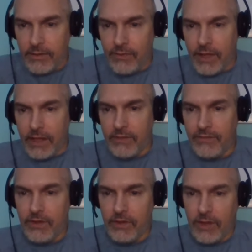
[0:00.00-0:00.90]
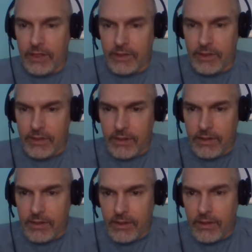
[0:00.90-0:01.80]
Thank you for the question.
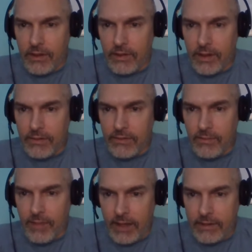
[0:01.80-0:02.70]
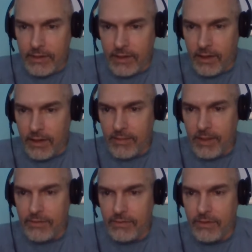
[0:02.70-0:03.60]
Okay, so back to the
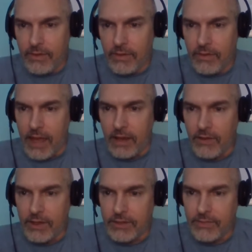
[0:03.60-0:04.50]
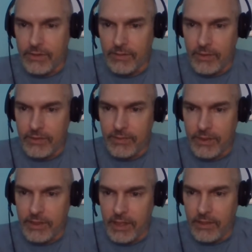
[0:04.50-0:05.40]
comments. That question was supposed to be
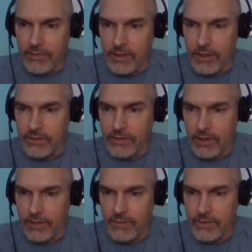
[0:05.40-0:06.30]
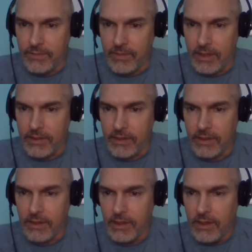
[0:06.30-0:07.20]
together with the other. Sorry for the
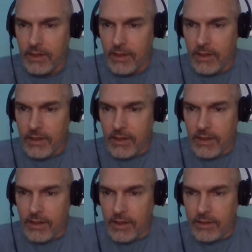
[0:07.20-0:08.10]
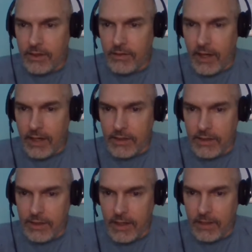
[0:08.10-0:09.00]
spacing. Like the crack in the
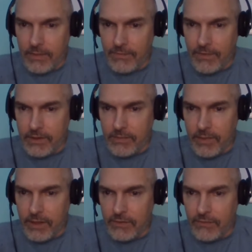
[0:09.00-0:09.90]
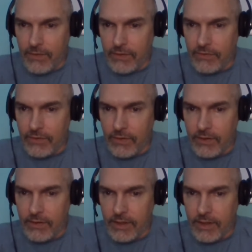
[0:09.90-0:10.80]
dam, the fiction makes you fight so
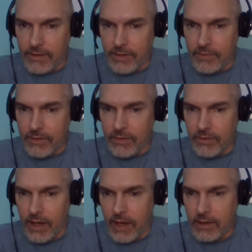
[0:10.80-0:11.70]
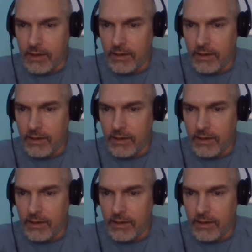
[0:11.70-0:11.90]
hard to get them to crack.